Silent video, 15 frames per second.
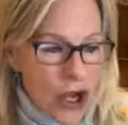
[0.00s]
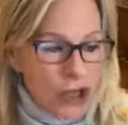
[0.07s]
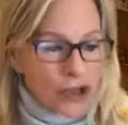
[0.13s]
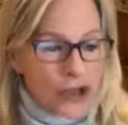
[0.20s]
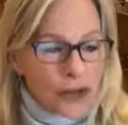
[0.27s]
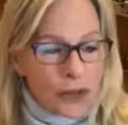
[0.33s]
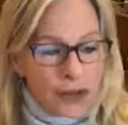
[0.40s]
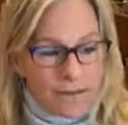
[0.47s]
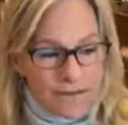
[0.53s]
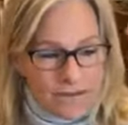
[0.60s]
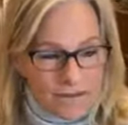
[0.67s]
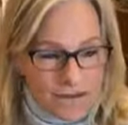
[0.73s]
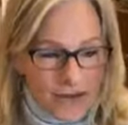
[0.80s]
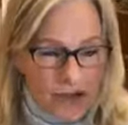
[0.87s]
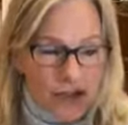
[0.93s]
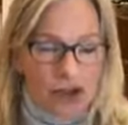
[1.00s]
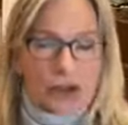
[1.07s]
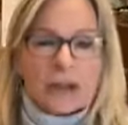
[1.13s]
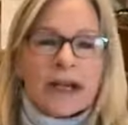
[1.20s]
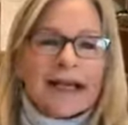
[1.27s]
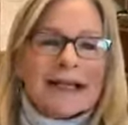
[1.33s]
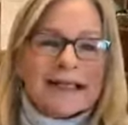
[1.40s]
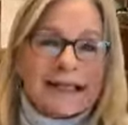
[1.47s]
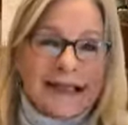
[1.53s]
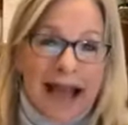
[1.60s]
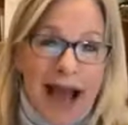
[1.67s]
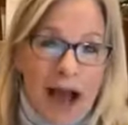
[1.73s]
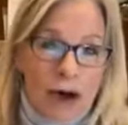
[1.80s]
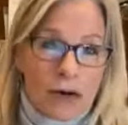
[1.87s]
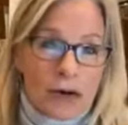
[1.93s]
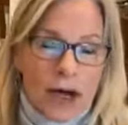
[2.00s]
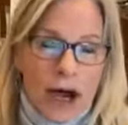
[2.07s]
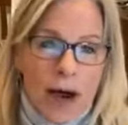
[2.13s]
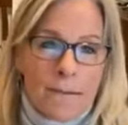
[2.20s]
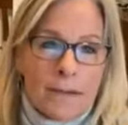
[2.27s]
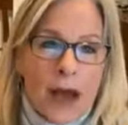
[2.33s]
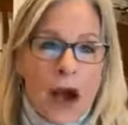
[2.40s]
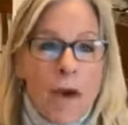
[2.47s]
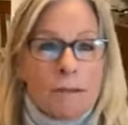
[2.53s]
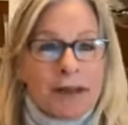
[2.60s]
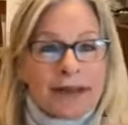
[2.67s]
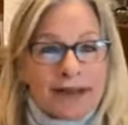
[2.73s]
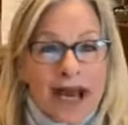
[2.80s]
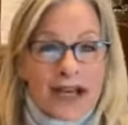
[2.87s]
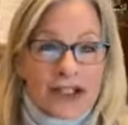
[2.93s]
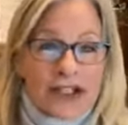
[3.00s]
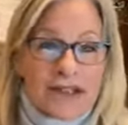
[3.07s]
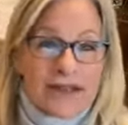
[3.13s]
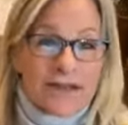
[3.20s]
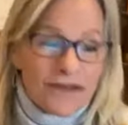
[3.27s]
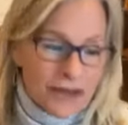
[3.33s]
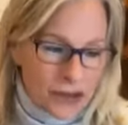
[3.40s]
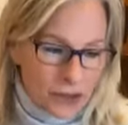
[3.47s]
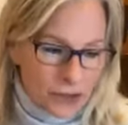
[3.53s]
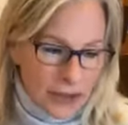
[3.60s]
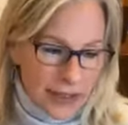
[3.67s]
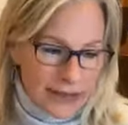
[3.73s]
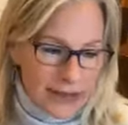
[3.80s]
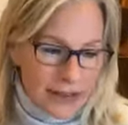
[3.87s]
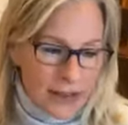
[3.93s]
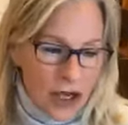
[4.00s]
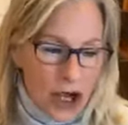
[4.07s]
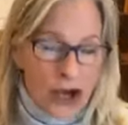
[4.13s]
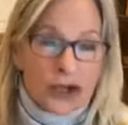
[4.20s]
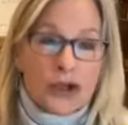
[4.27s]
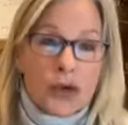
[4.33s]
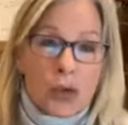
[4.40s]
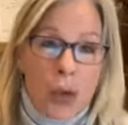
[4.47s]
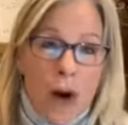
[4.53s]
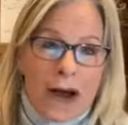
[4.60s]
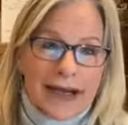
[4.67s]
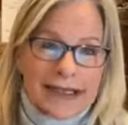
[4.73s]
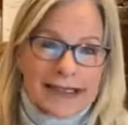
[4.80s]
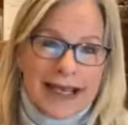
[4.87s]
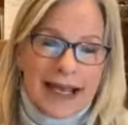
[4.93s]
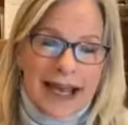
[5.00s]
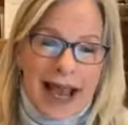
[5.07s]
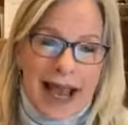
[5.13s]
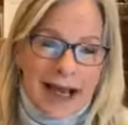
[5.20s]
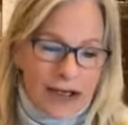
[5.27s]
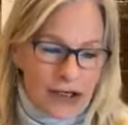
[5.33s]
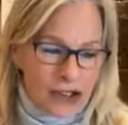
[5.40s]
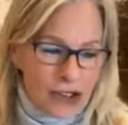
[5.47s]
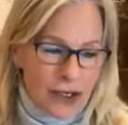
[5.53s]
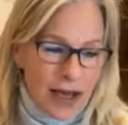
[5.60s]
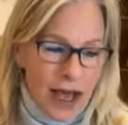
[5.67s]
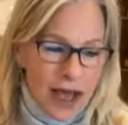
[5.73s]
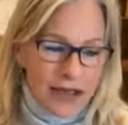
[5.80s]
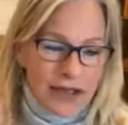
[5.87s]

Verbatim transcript: So, you want to visualize the outcome, but not just visualize it. You want to take action.